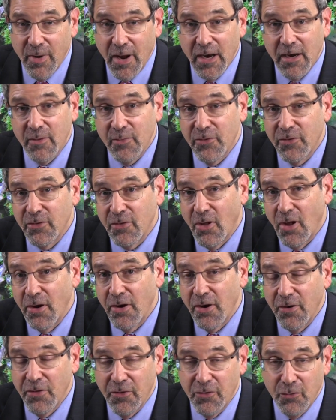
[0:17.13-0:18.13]
bankruptcy law
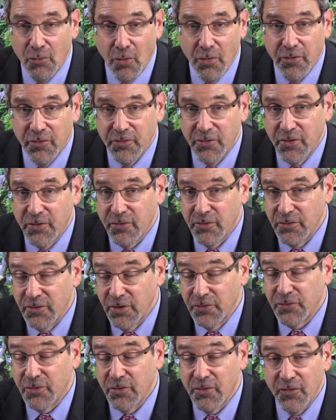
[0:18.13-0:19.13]
here in the Northern
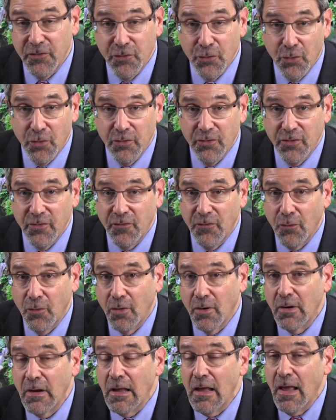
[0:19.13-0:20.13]
District of Georgia
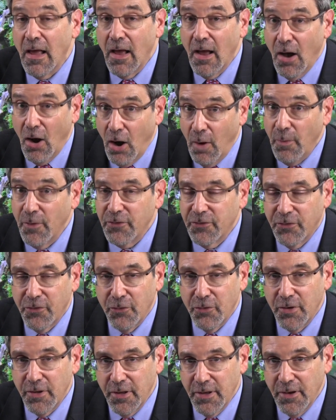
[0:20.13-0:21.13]
for almost
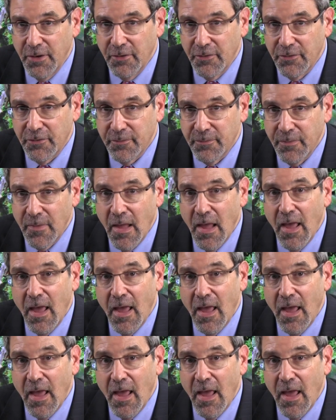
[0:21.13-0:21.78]
30 years.